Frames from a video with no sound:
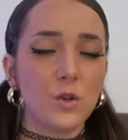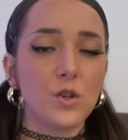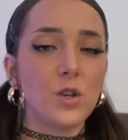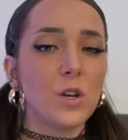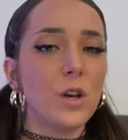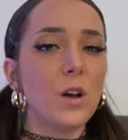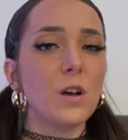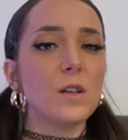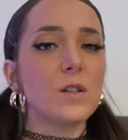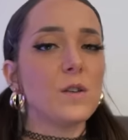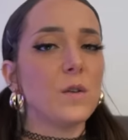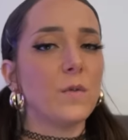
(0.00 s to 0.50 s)

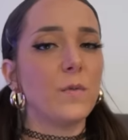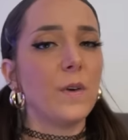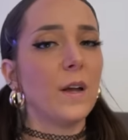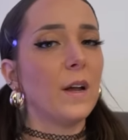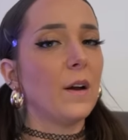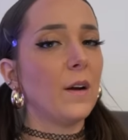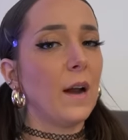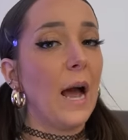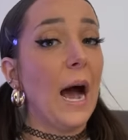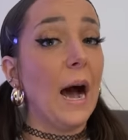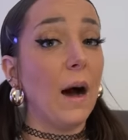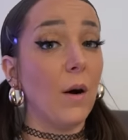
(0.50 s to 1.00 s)
She also
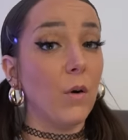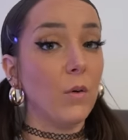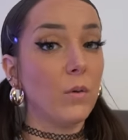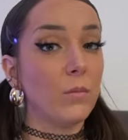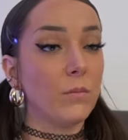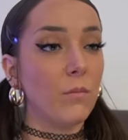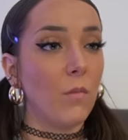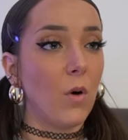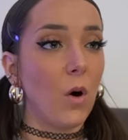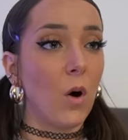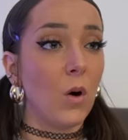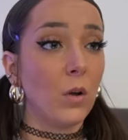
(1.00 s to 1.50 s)
figured out
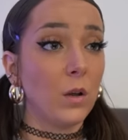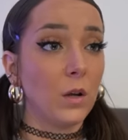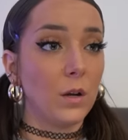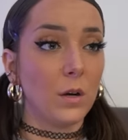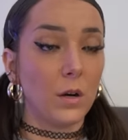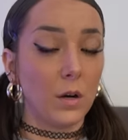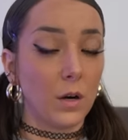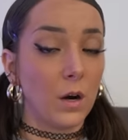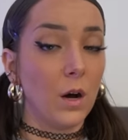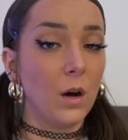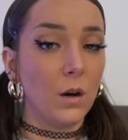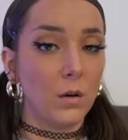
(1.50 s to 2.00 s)
all on
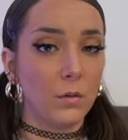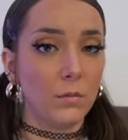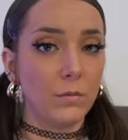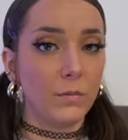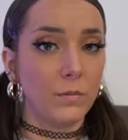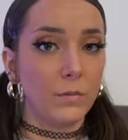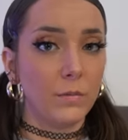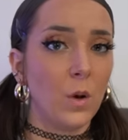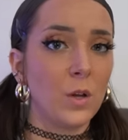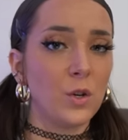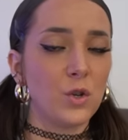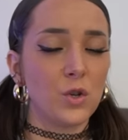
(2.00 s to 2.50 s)
her
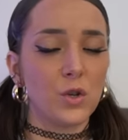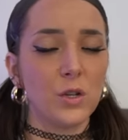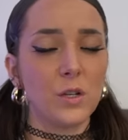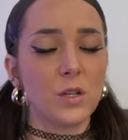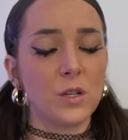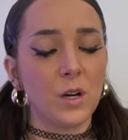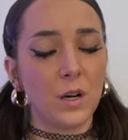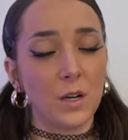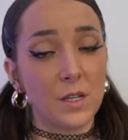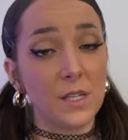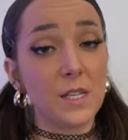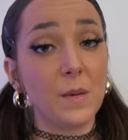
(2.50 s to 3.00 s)
own when she
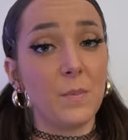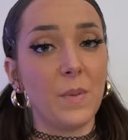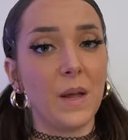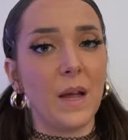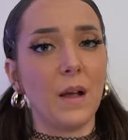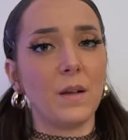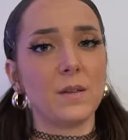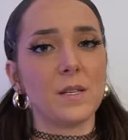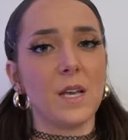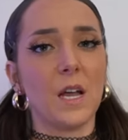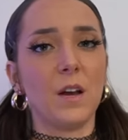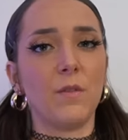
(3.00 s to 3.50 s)
started sleeping
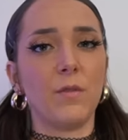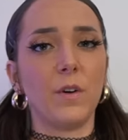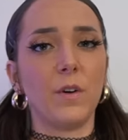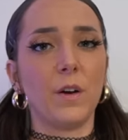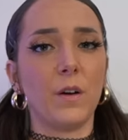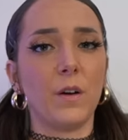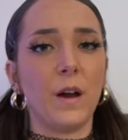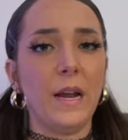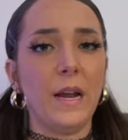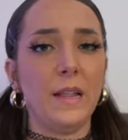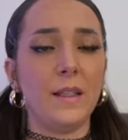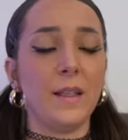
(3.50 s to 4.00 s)
outside of her
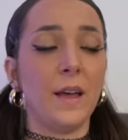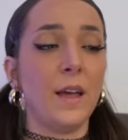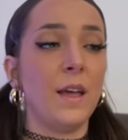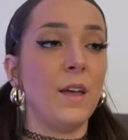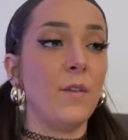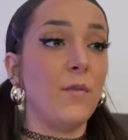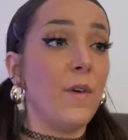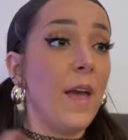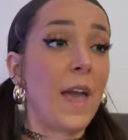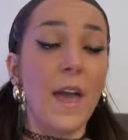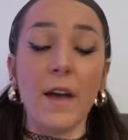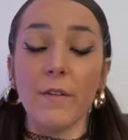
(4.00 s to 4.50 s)
crate that
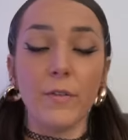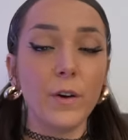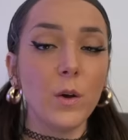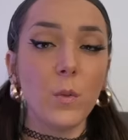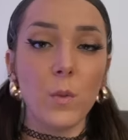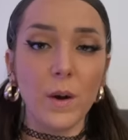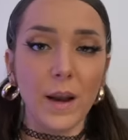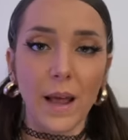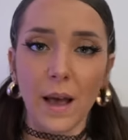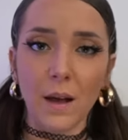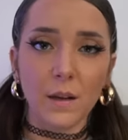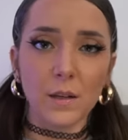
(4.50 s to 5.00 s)
if
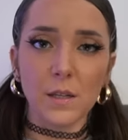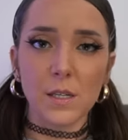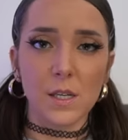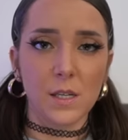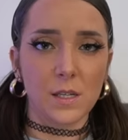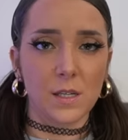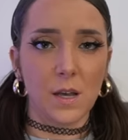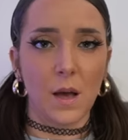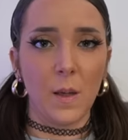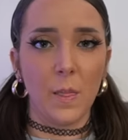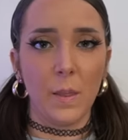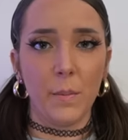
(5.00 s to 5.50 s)
everyone else
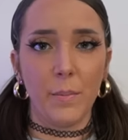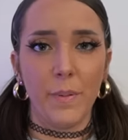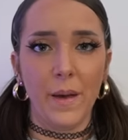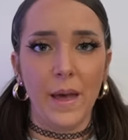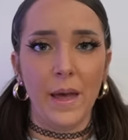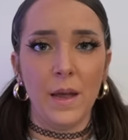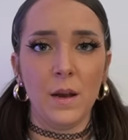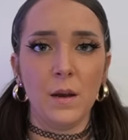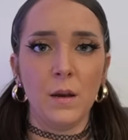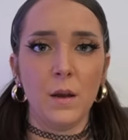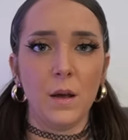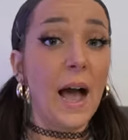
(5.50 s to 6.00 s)
is on the
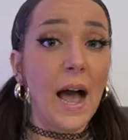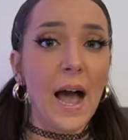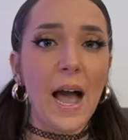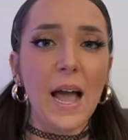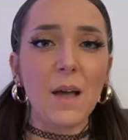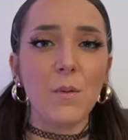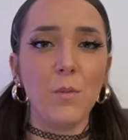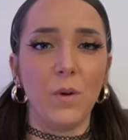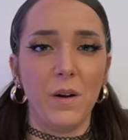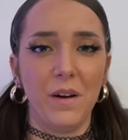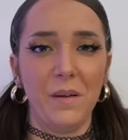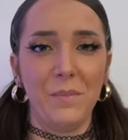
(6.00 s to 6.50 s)
bed,
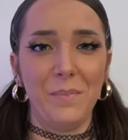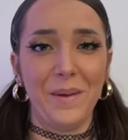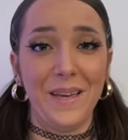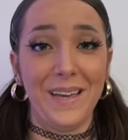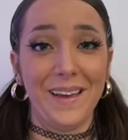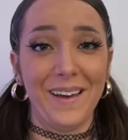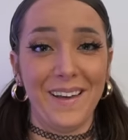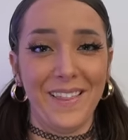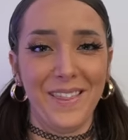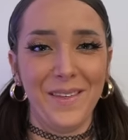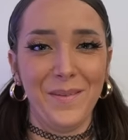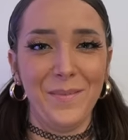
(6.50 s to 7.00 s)
I wouldn't
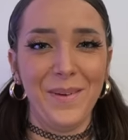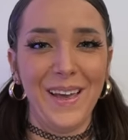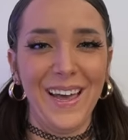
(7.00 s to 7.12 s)
be on the